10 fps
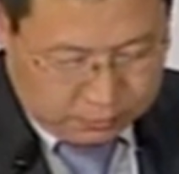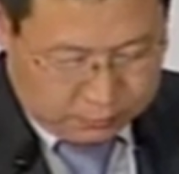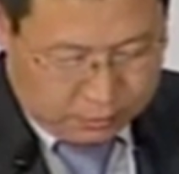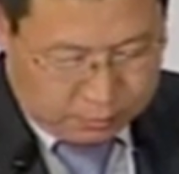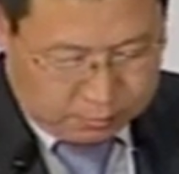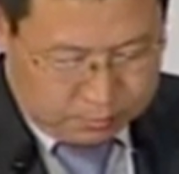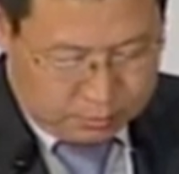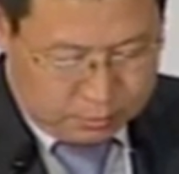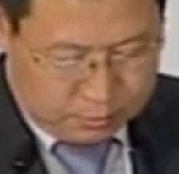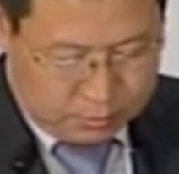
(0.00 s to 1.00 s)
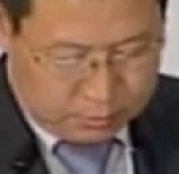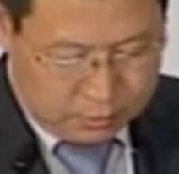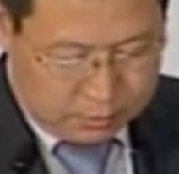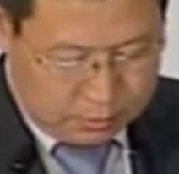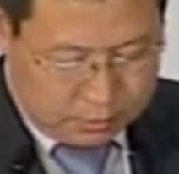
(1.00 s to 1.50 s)
from
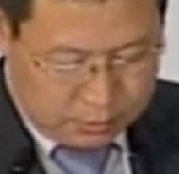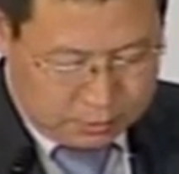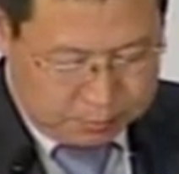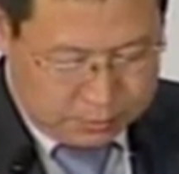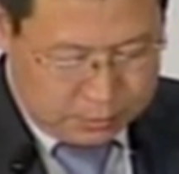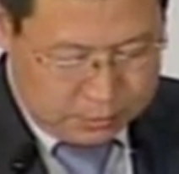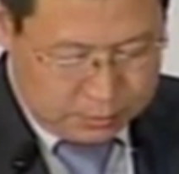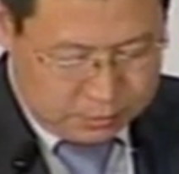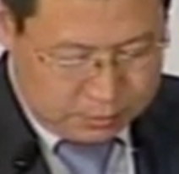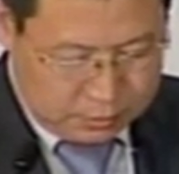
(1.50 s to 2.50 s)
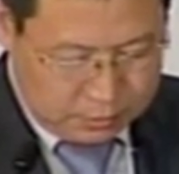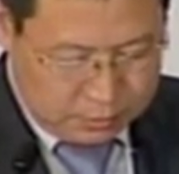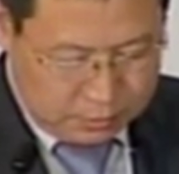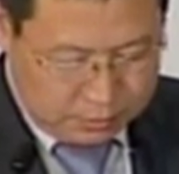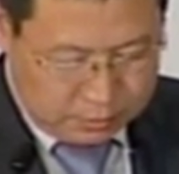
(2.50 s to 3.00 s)
6%
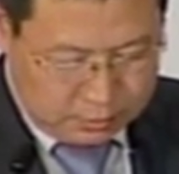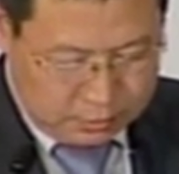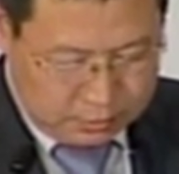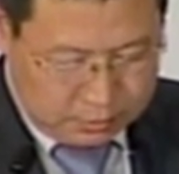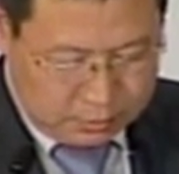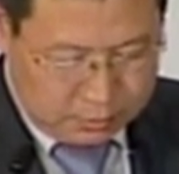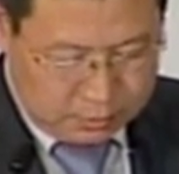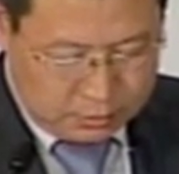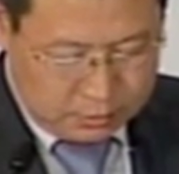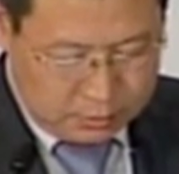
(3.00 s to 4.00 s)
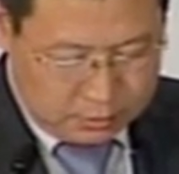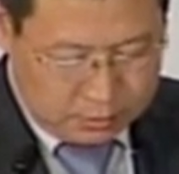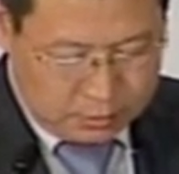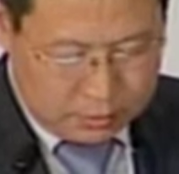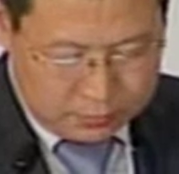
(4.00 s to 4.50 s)
in the early
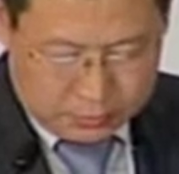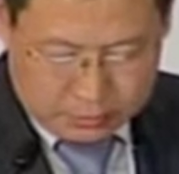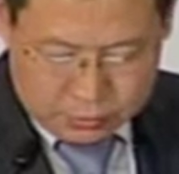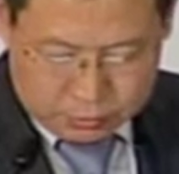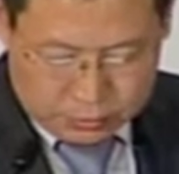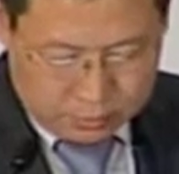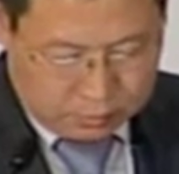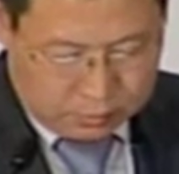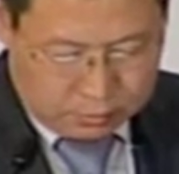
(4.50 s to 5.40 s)
of the century